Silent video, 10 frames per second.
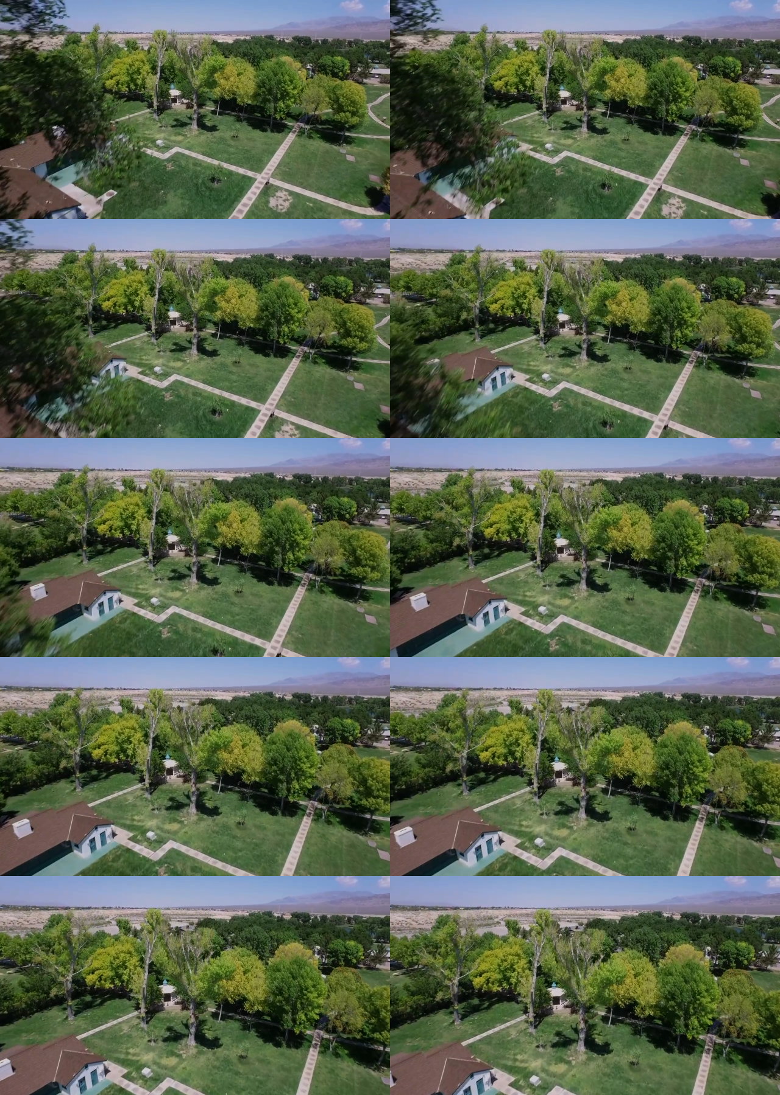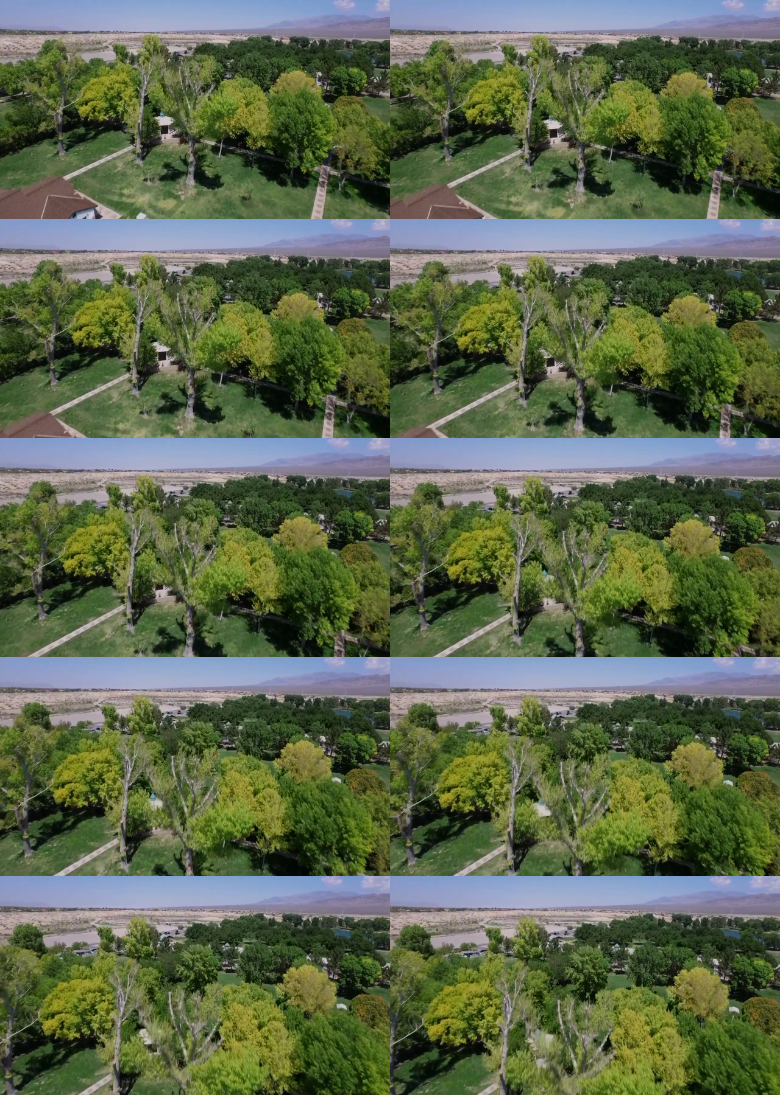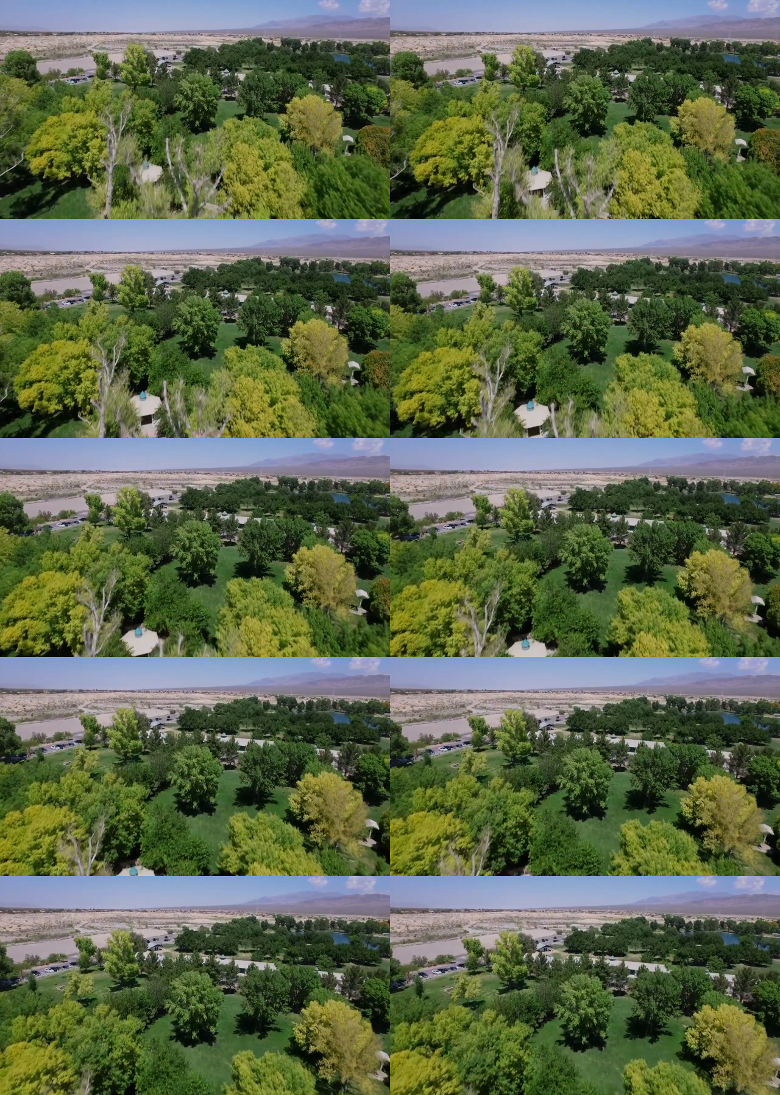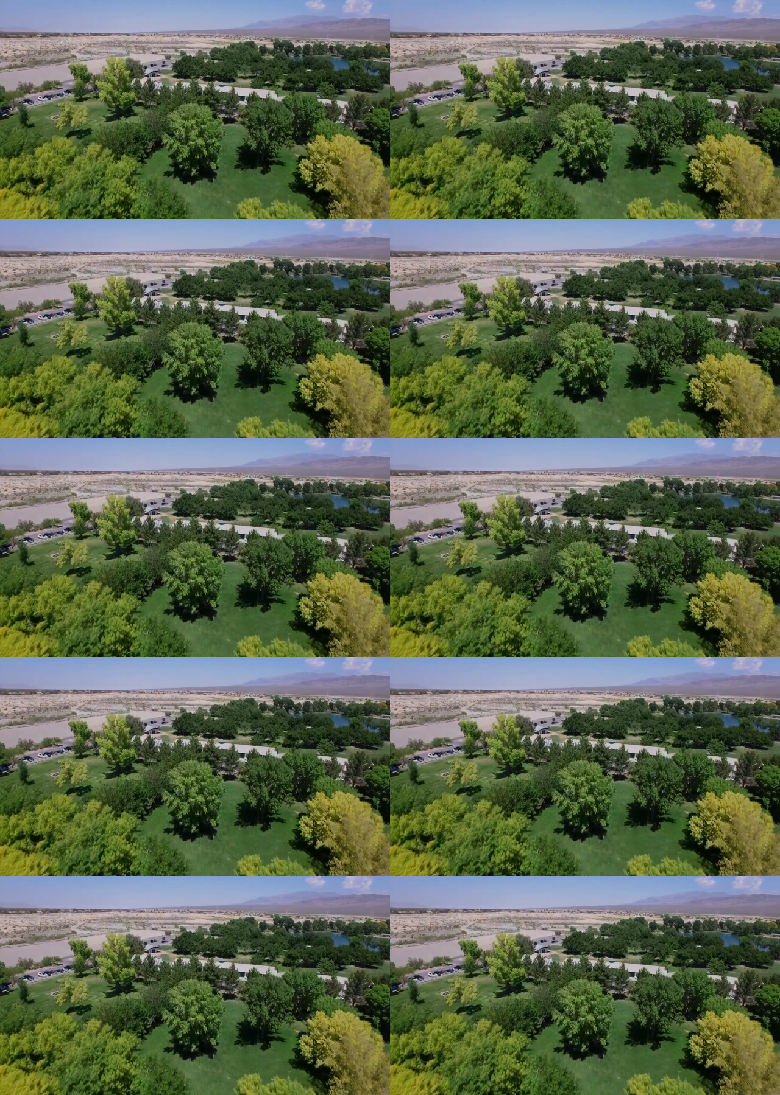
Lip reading: [unreadable: no face in view]